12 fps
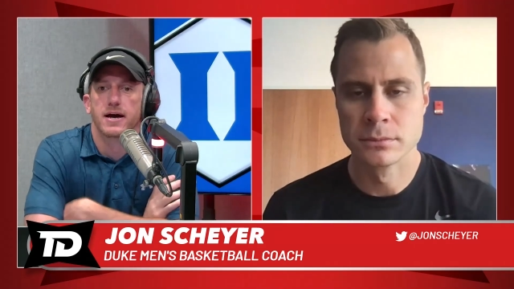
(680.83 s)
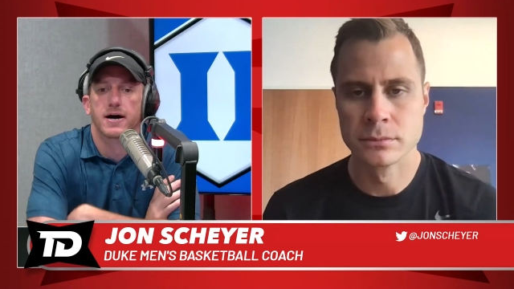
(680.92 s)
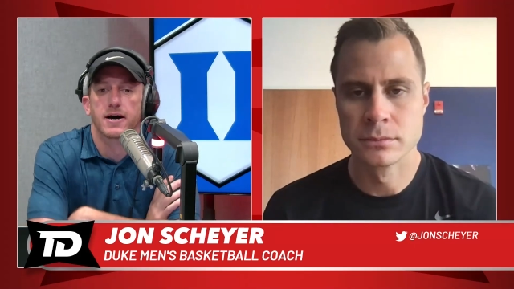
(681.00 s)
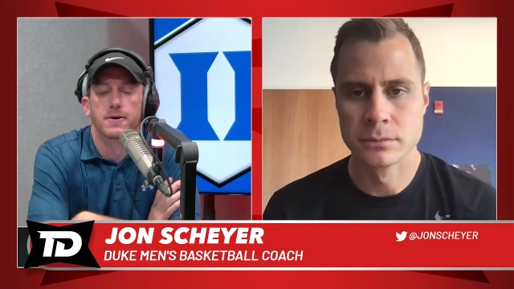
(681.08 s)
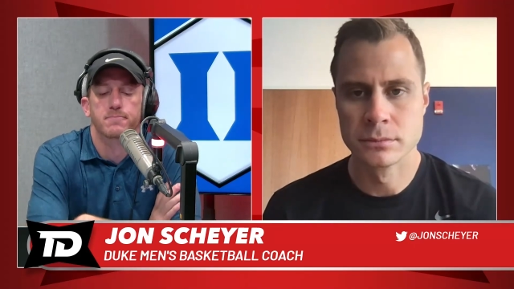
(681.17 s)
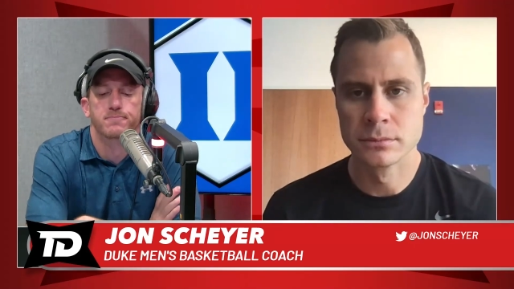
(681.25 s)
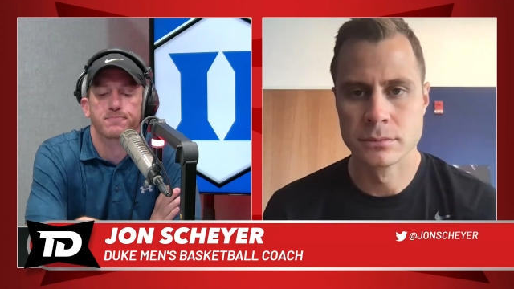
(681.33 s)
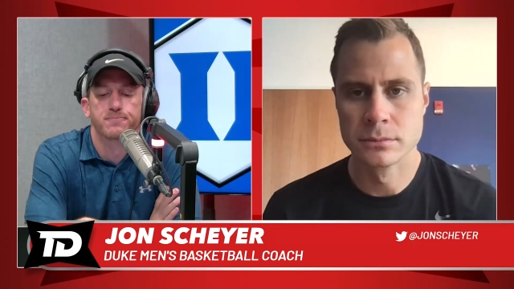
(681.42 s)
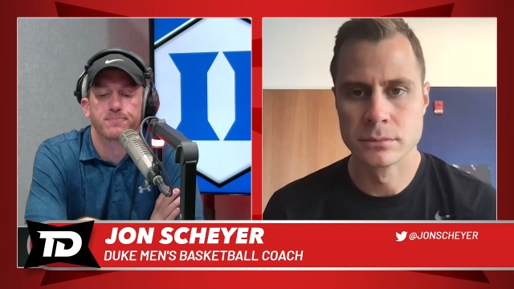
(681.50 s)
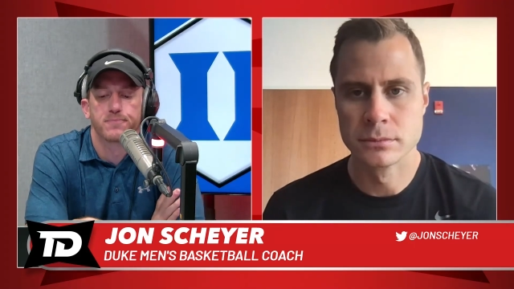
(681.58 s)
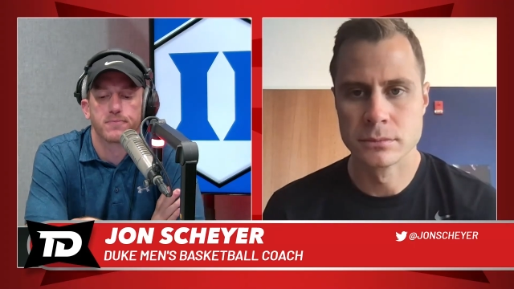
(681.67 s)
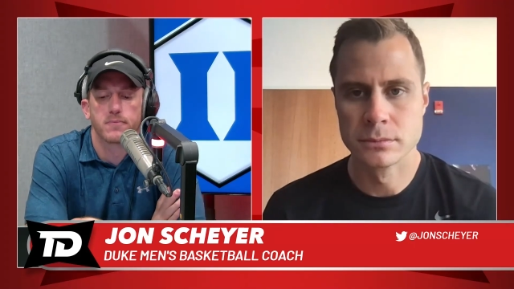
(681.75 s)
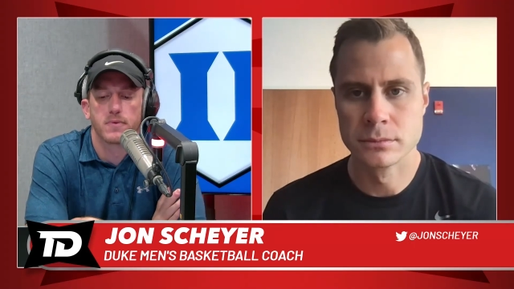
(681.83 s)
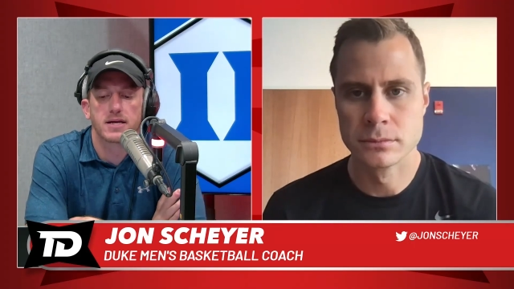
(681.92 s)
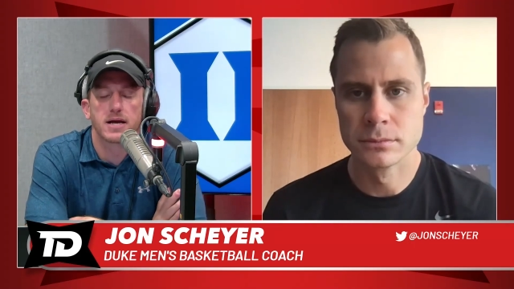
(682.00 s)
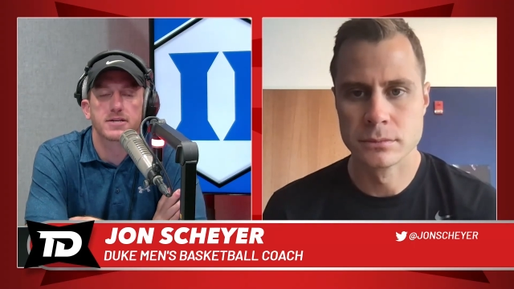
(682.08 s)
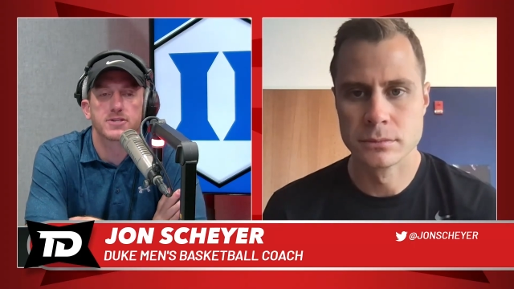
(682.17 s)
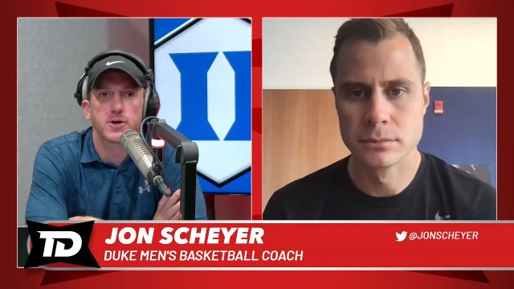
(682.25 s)
Speaker 1: Um,
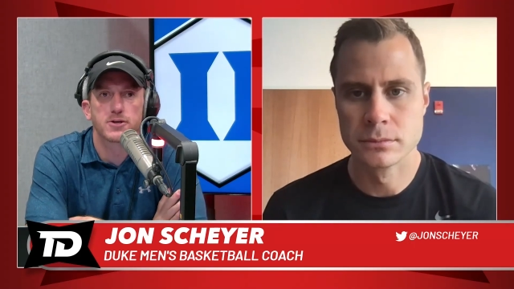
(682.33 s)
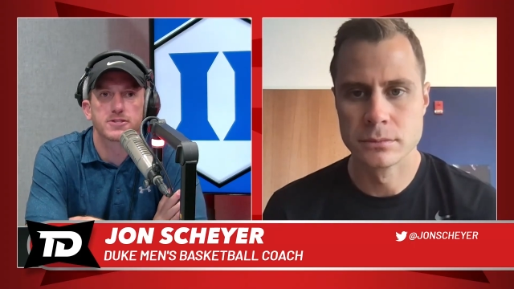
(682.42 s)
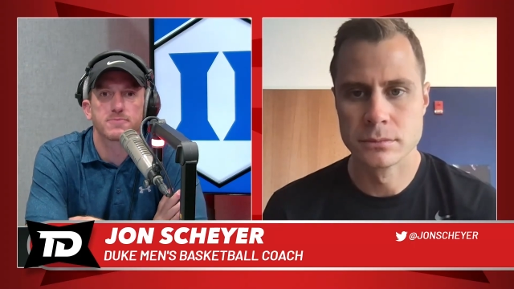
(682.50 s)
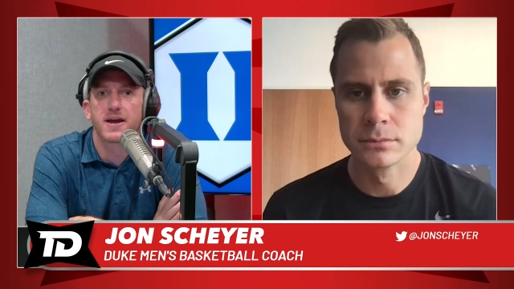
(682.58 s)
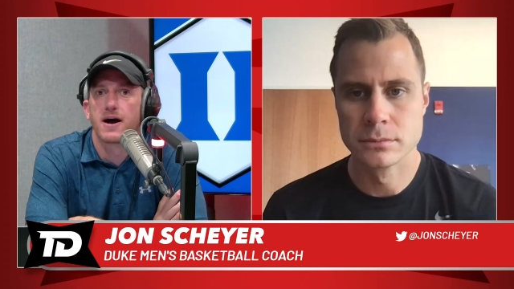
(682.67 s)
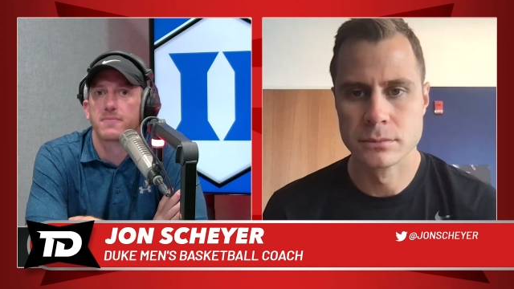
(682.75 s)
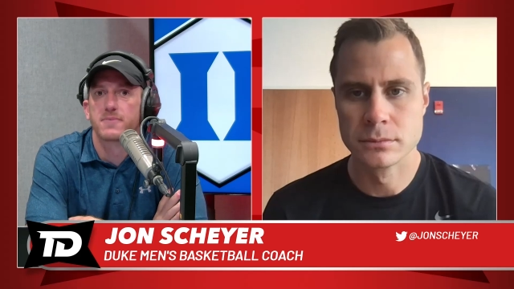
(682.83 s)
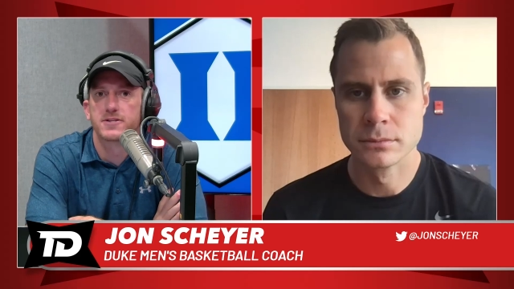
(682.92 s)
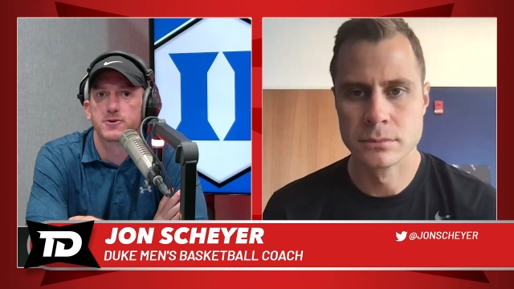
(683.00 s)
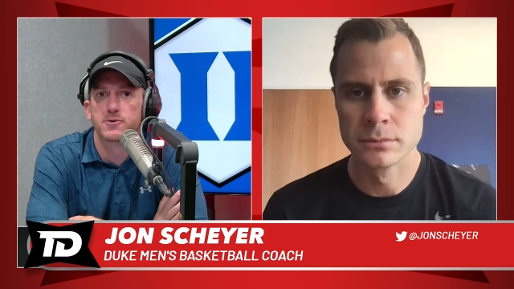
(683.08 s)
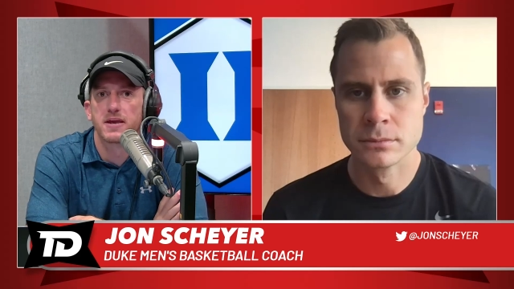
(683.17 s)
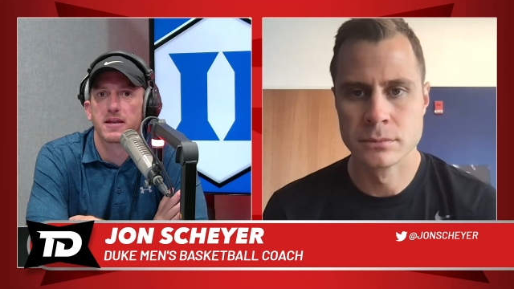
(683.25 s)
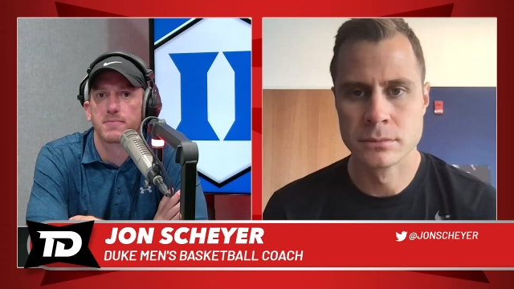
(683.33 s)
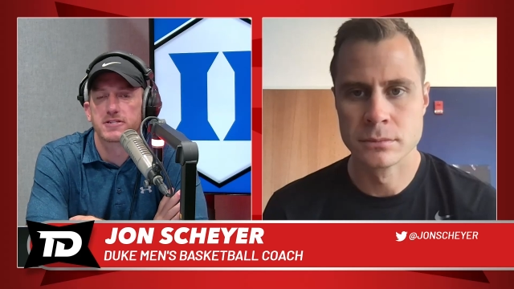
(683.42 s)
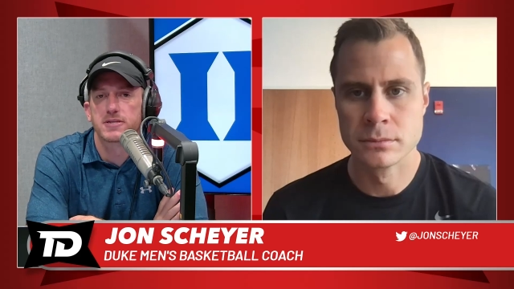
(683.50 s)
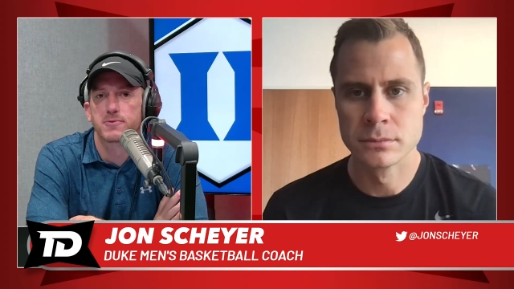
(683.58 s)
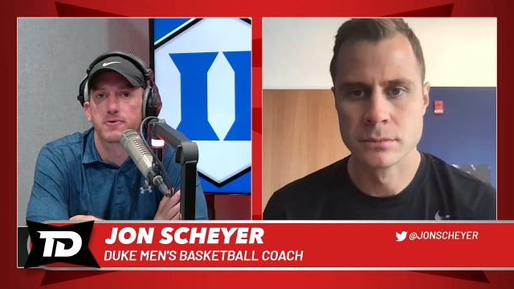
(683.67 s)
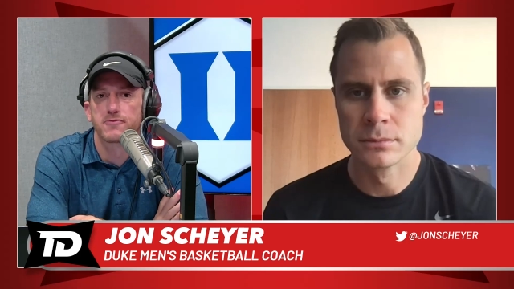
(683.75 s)
I, I, saw some comments you made about
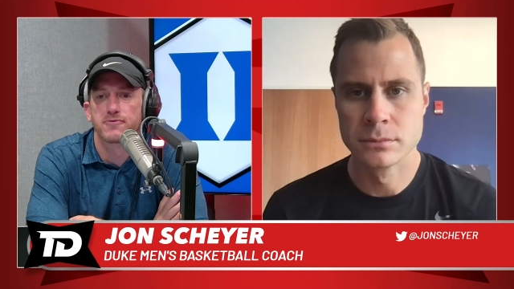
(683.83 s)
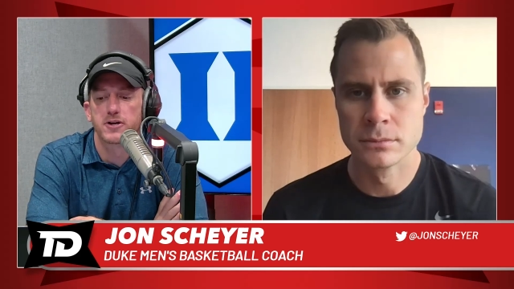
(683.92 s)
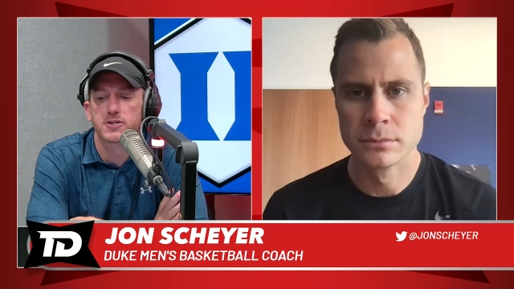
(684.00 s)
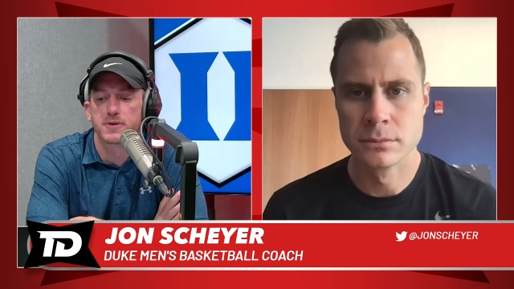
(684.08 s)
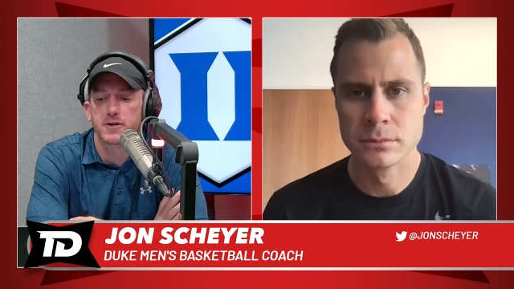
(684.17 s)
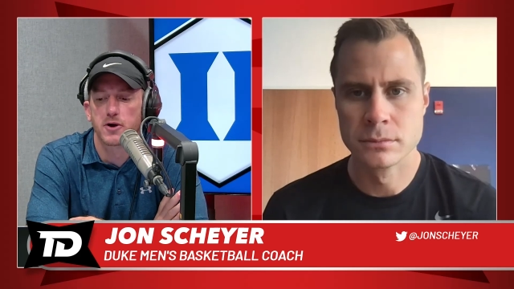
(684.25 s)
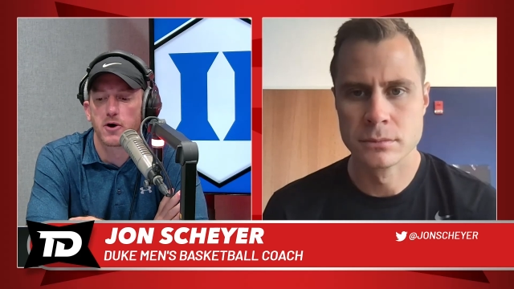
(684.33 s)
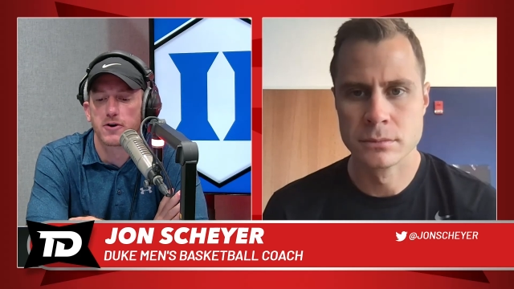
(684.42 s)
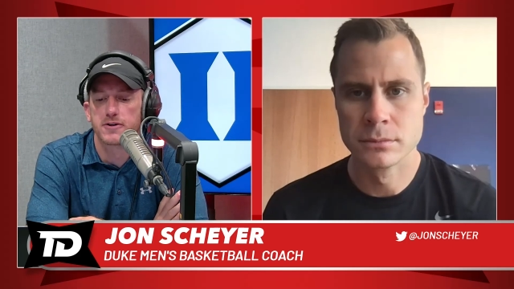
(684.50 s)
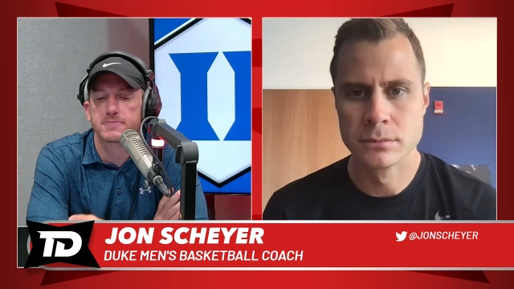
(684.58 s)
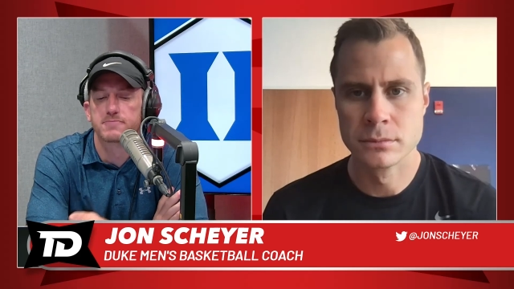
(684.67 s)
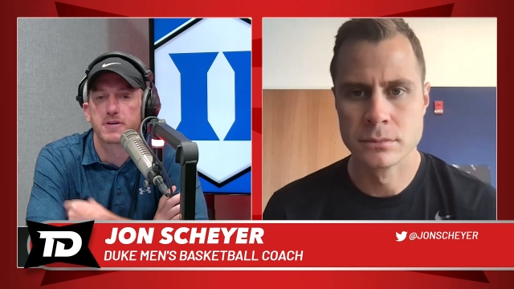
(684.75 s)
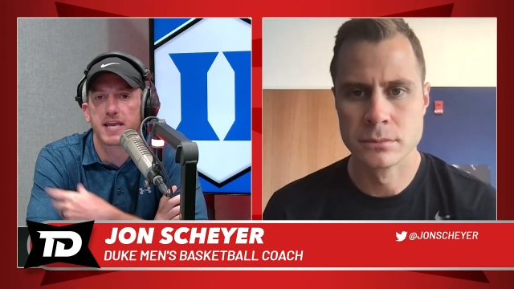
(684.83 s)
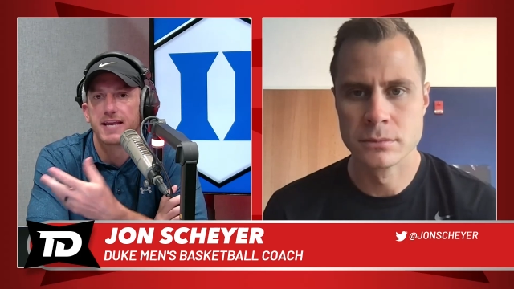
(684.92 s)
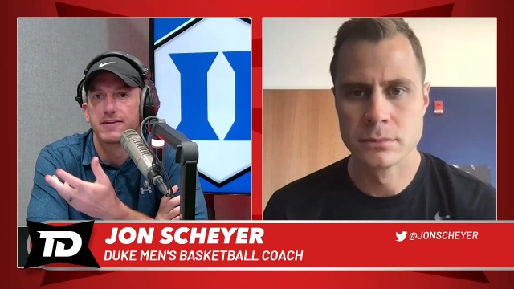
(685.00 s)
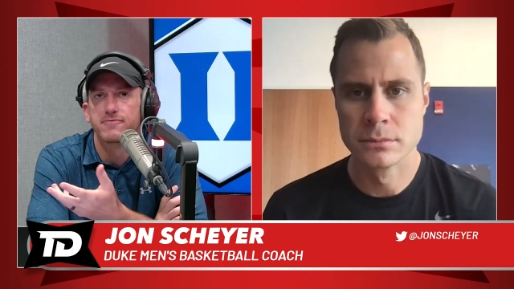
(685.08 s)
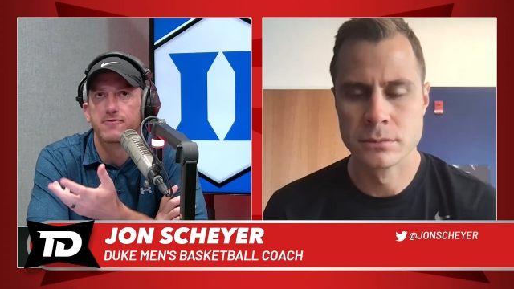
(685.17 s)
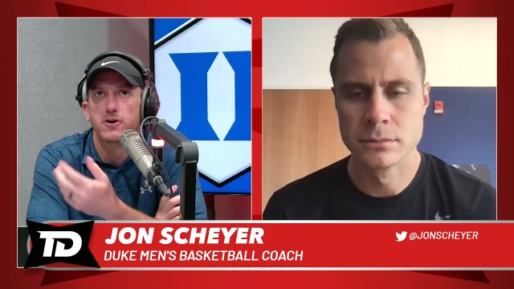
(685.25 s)
some of your freshman guards,
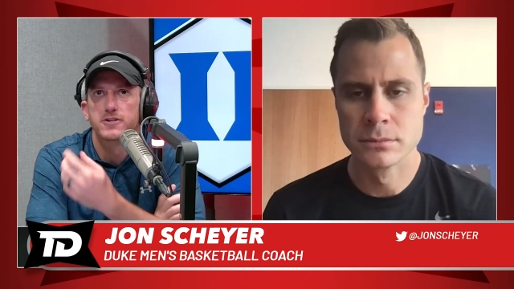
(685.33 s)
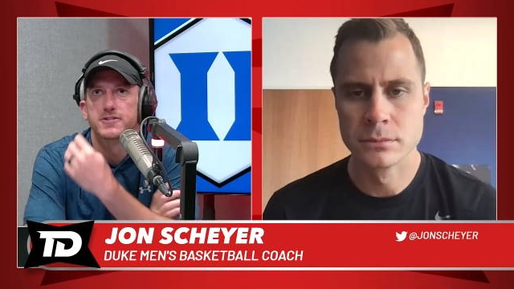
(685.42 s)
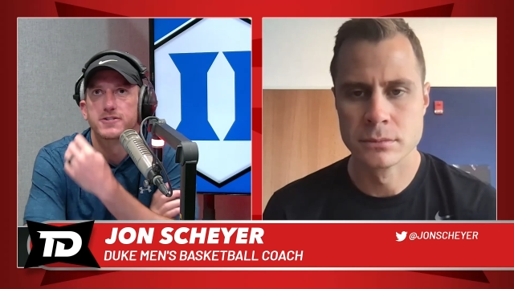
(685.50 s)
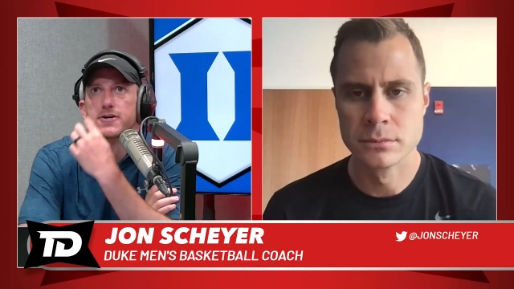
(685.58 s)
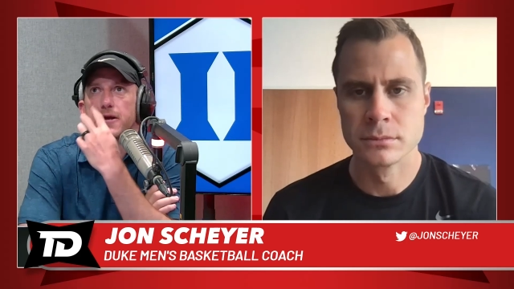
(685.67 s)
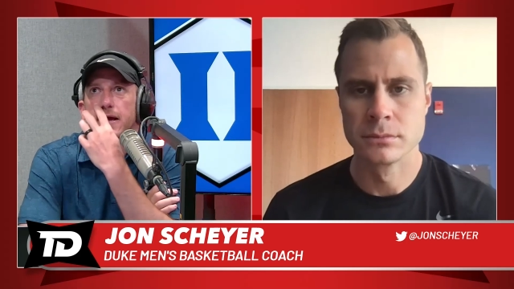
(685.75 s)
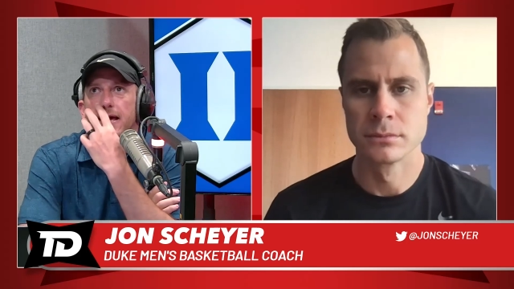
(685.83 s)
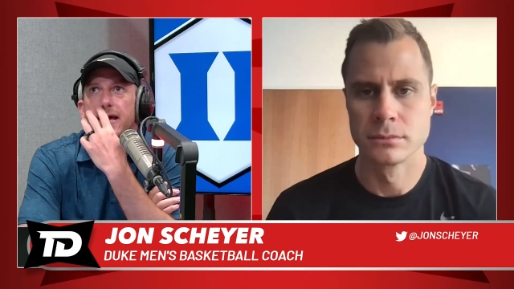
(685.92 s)
McCain and Foster.